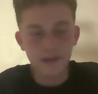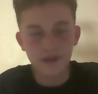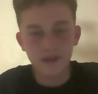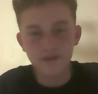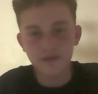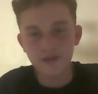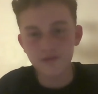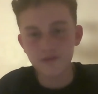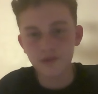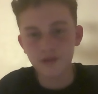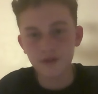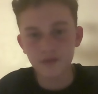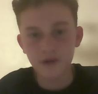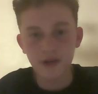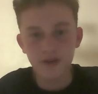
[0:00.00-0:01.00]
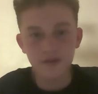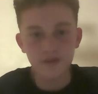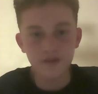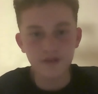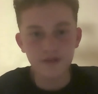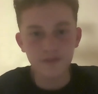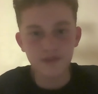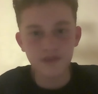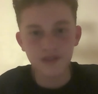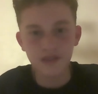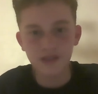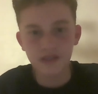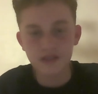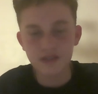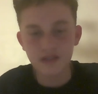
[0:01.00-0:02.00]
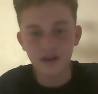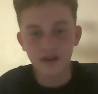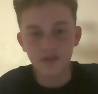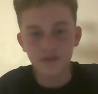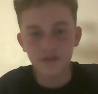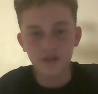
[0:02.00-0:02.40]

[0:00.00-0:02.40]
and they just run around, do some silly stuff.